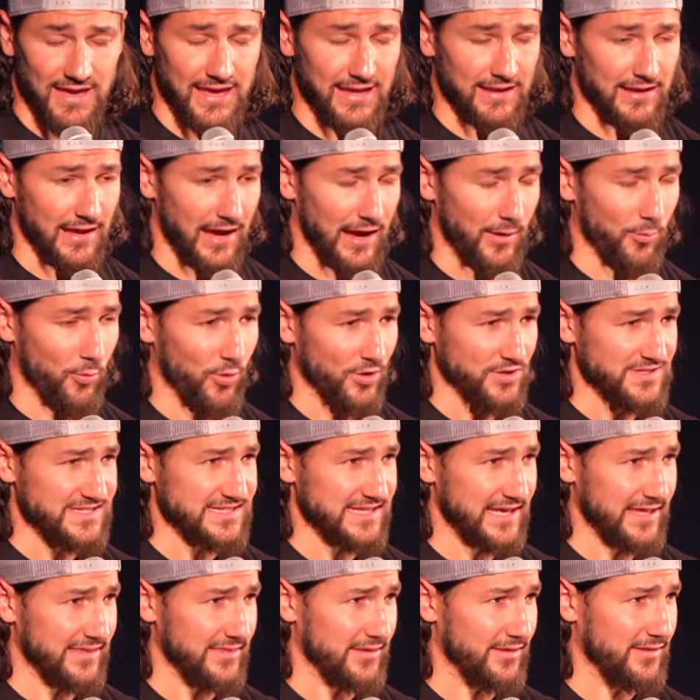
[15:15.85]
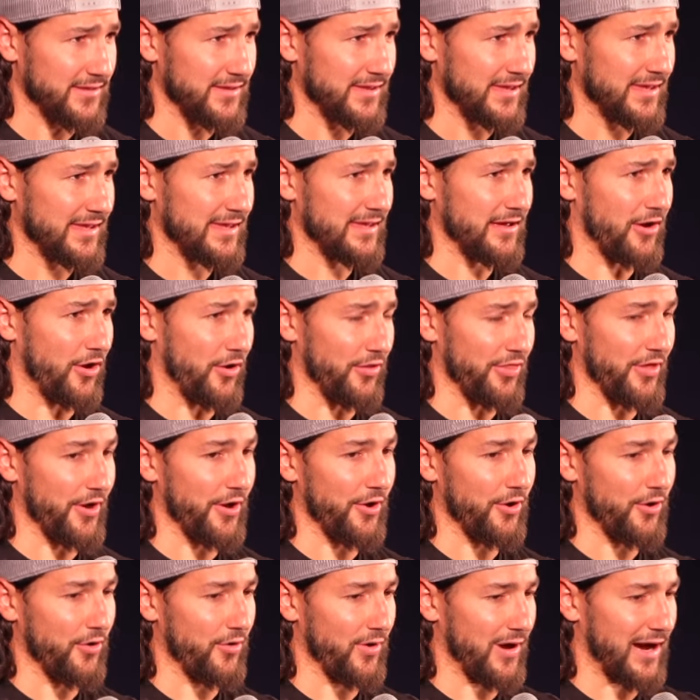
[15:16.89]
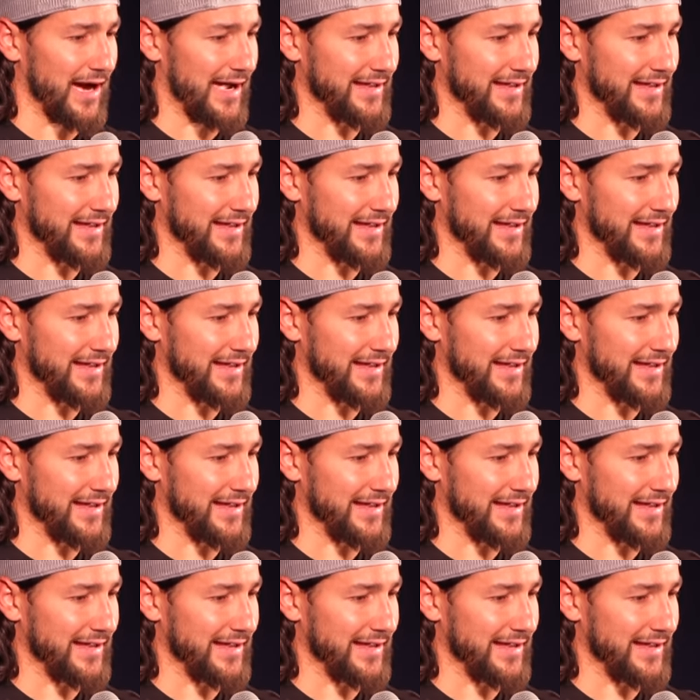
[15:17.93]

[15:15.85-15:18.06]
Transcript: And I will say that although